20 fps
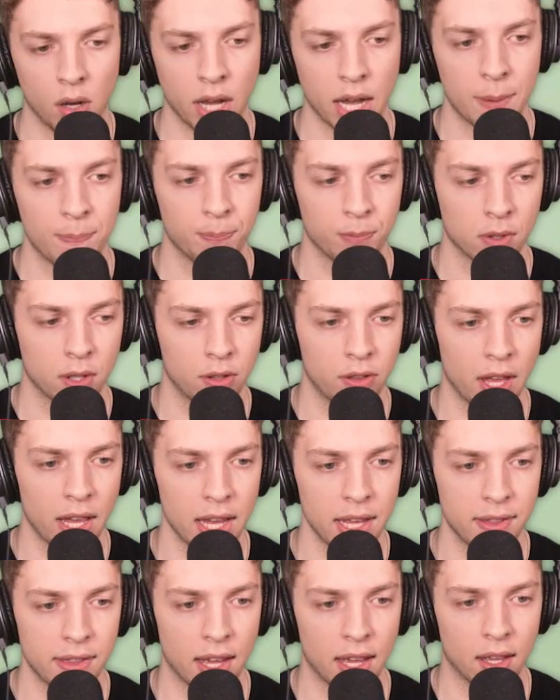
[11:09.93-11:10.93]
Okay, so
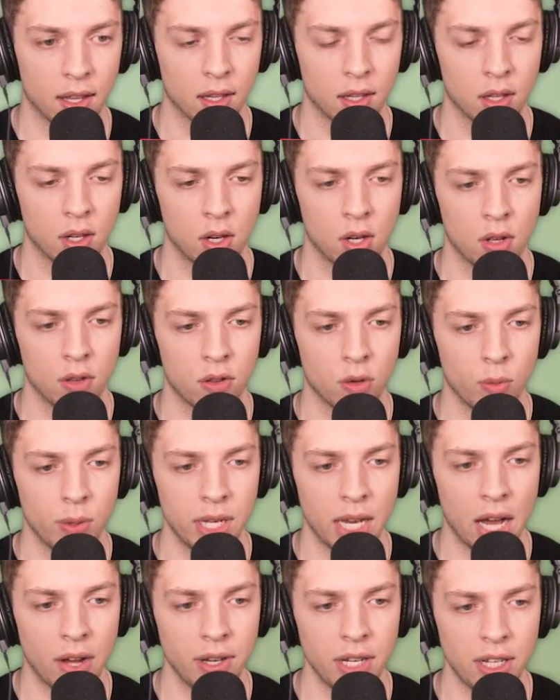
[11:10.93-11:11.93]
that is it. So
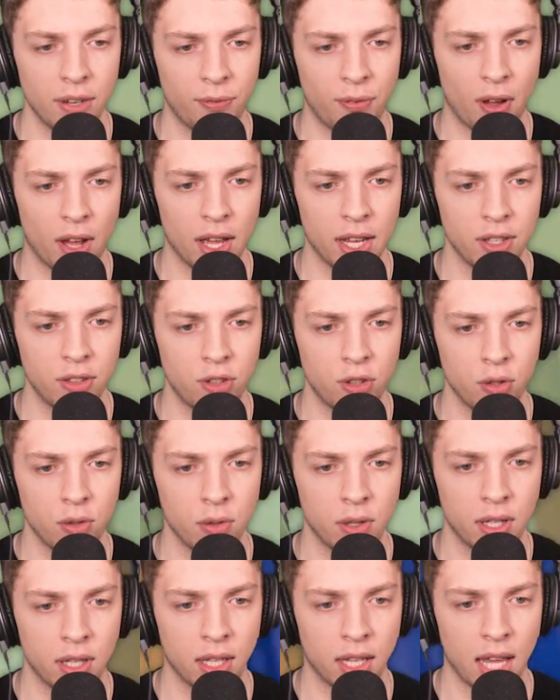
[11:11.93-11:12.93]
we now that need to find two
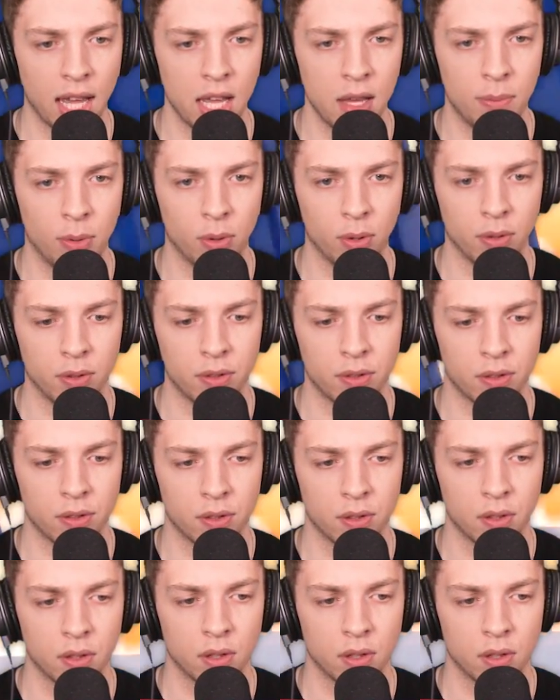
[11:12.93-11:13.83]
it. cables.